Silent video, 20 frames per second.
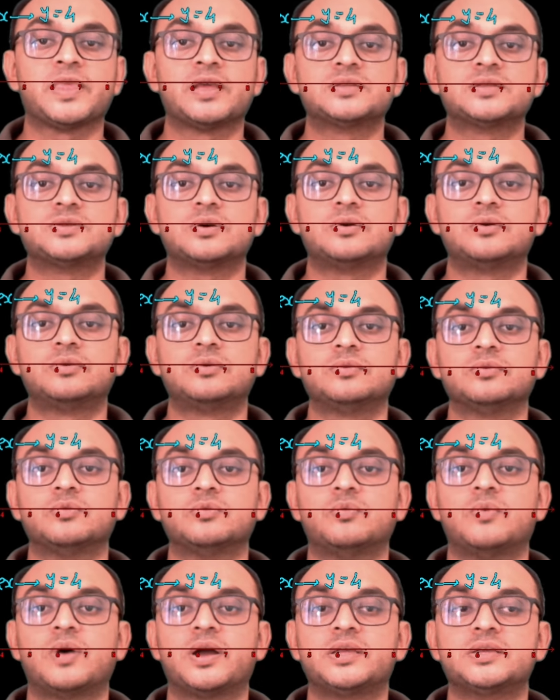So
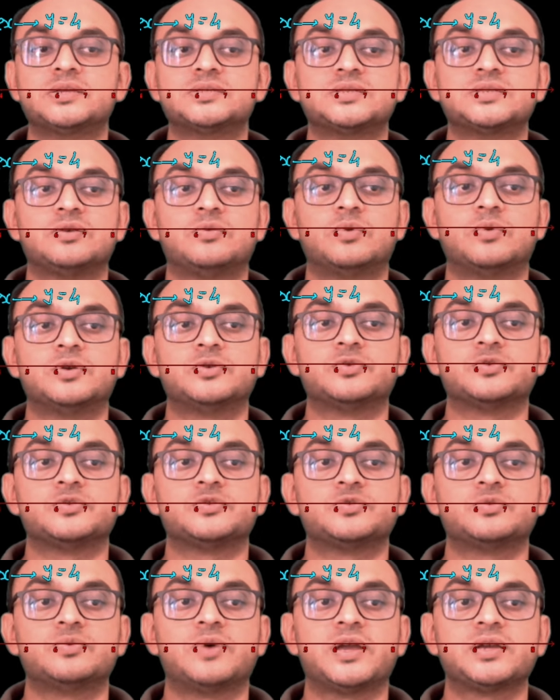y is equal to
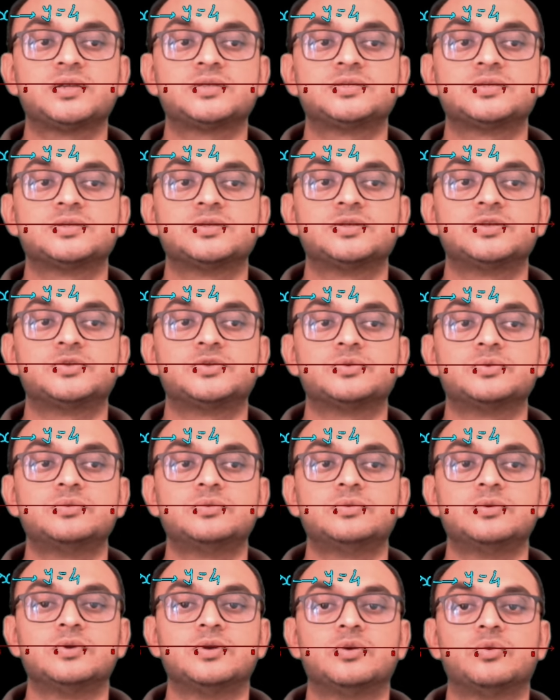2x
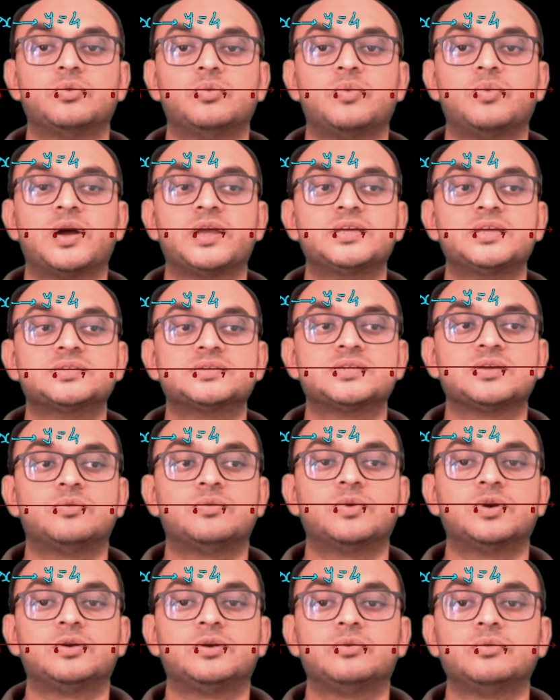to y is
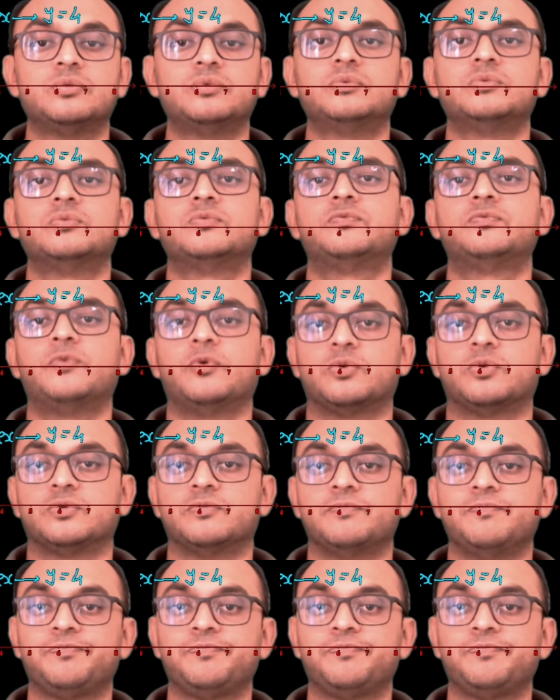equal to 4.